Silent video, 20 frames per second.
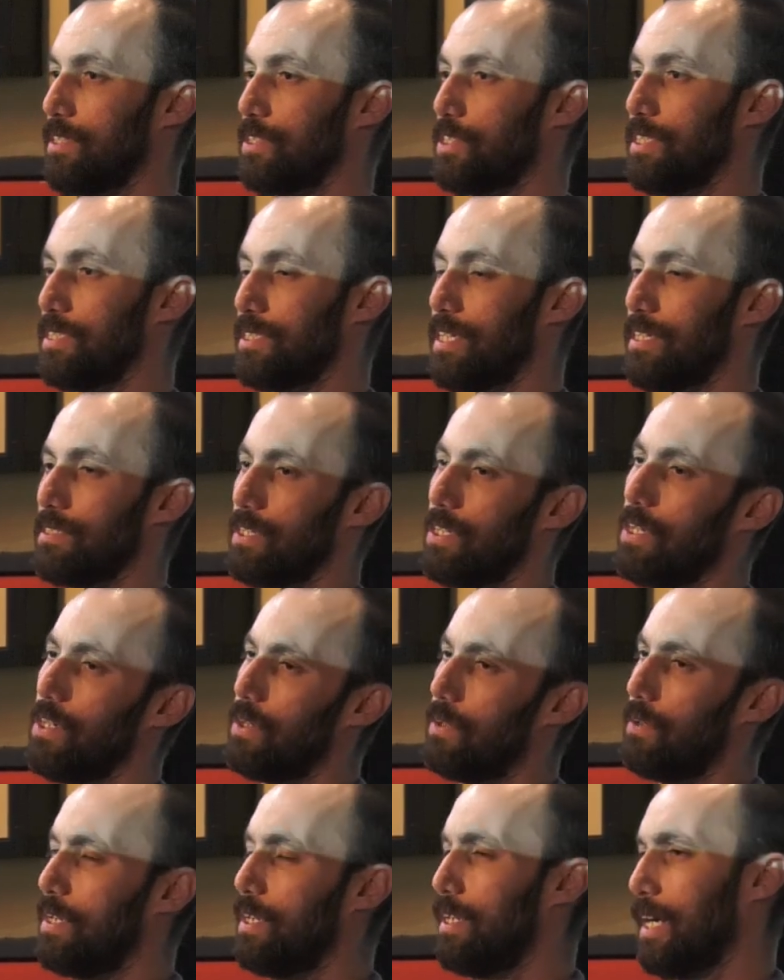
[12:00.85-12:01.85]
and she says,
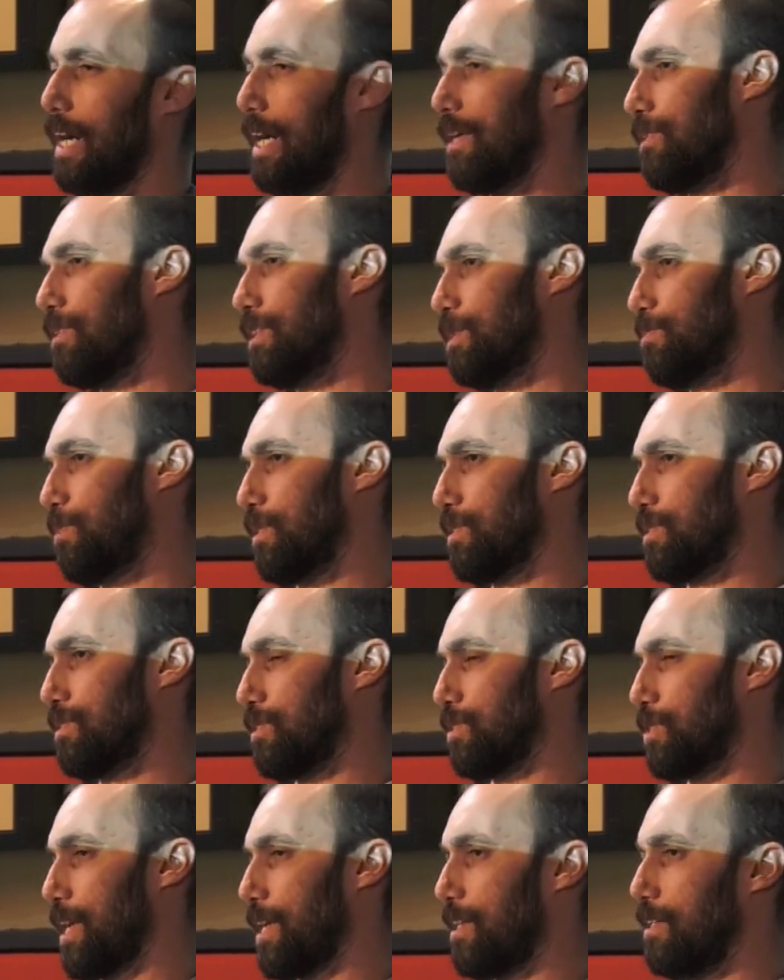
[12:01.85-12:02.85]
oh, I know this
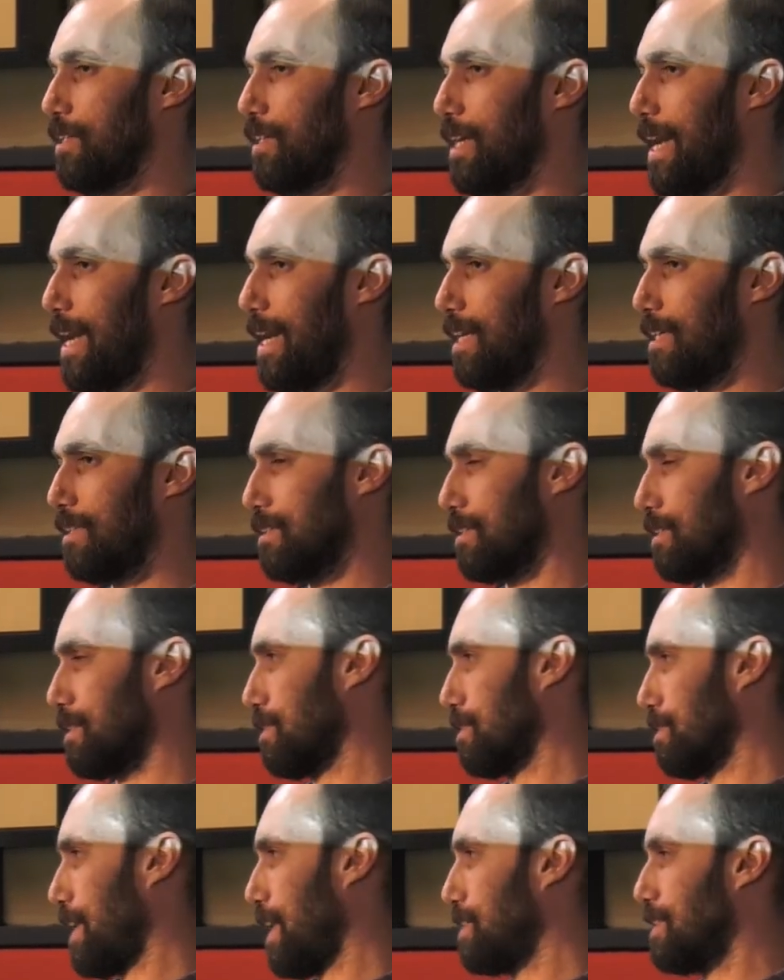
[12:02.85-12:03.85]
personal trainer at
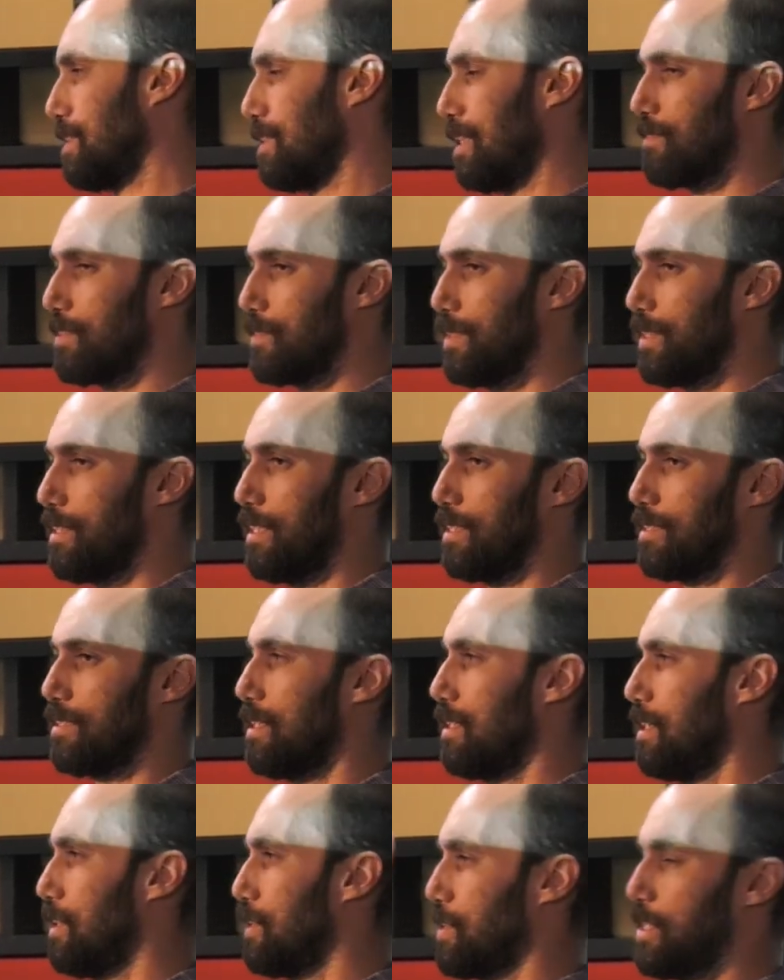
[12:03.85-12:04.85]
Casey Loves Fitness.
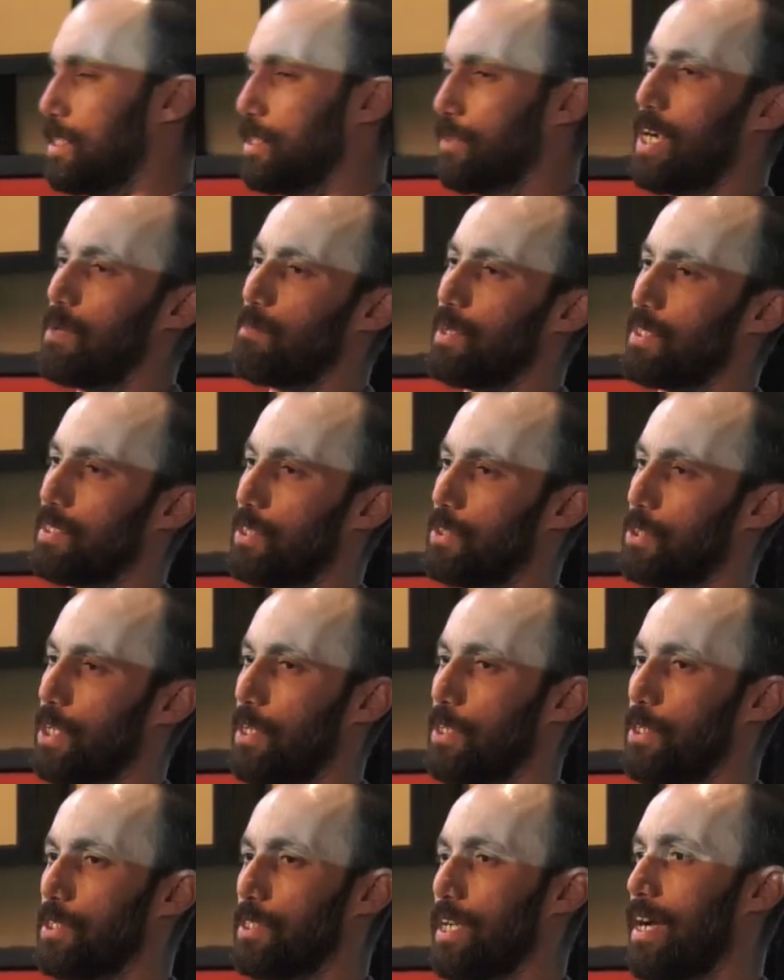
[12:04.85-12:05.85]
She's a great personal
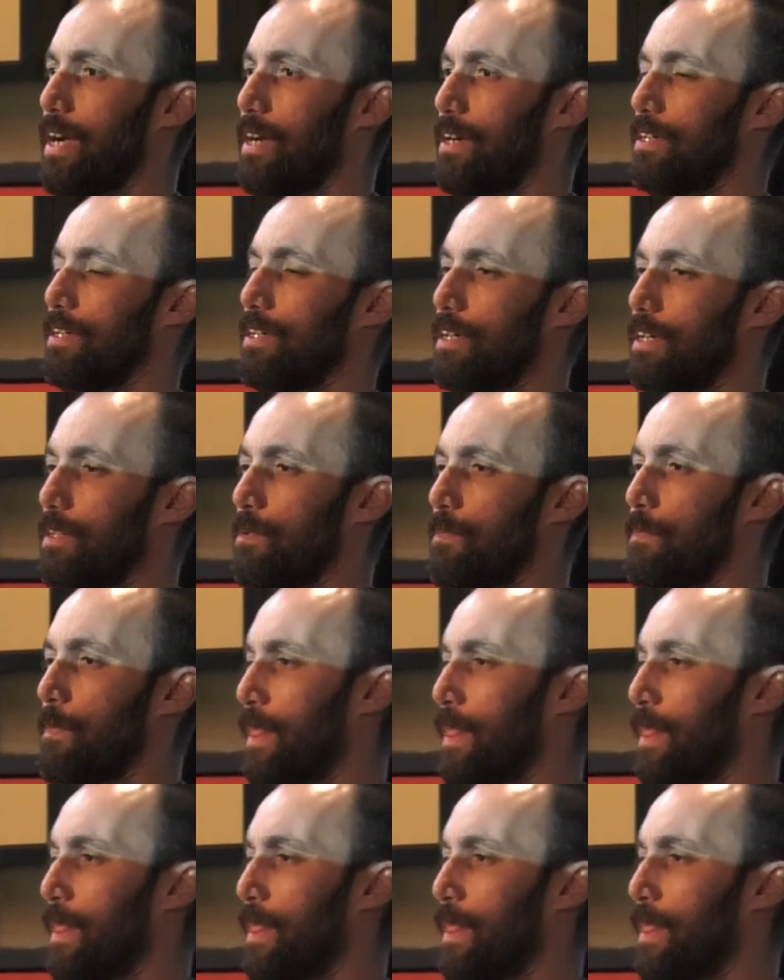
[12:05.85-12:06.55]
trainer. You should hire her.